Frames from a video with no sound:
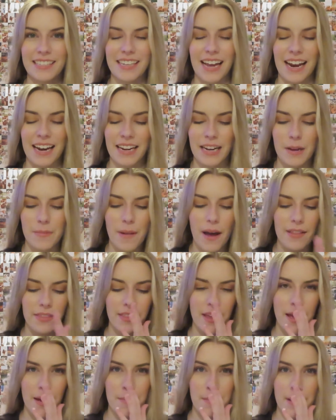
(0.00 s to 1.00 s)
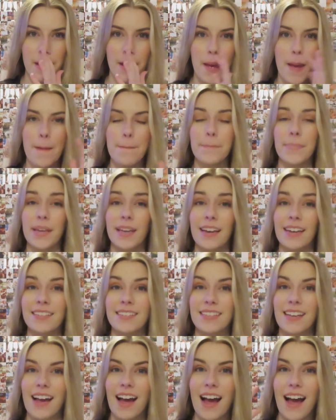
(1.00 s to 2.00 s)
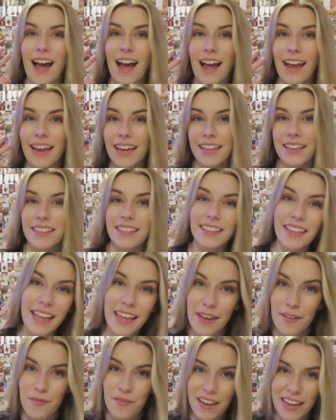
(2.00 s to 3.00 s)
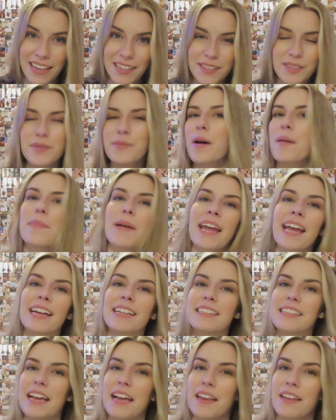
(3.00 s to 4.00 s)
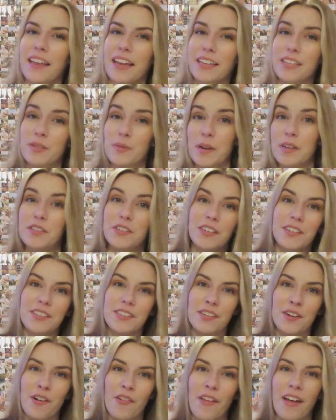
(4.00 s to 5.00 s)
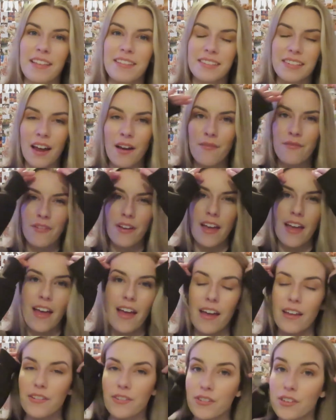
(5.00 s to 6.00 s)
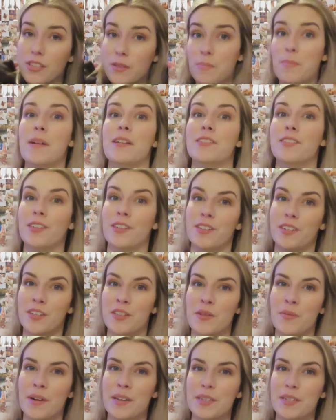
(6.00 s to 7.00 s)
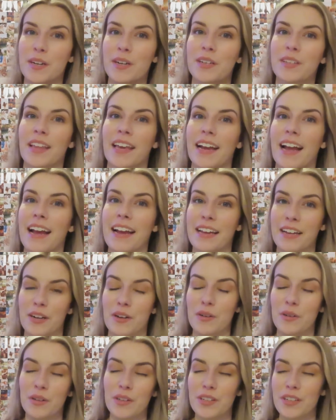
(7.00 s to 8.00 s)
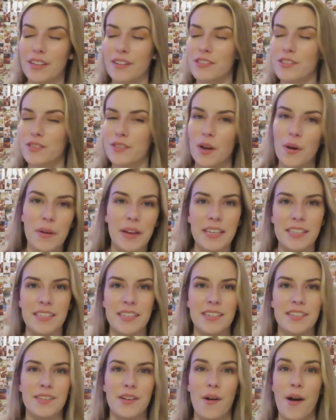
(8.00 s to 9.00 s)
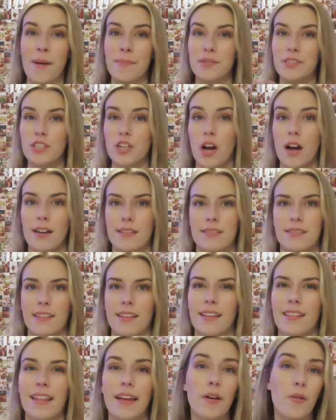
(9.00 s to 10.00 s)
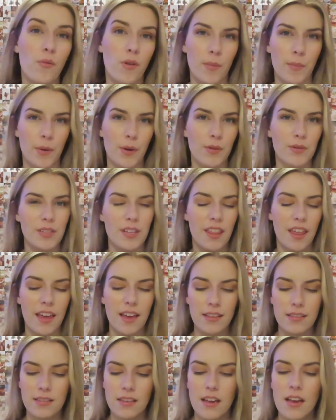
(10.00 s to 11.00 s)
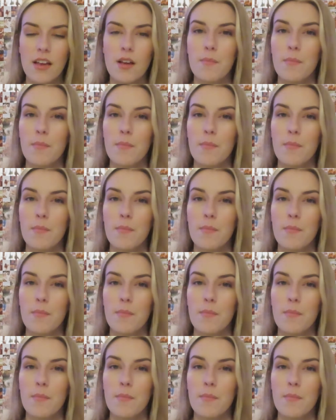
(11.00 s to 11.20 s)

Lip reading: excited about them because I live in sweatpants and like sweatshirts and all that stuff, especially during the winter. Like, I get cold so easy, so I'm just constantly in like warm cozy things.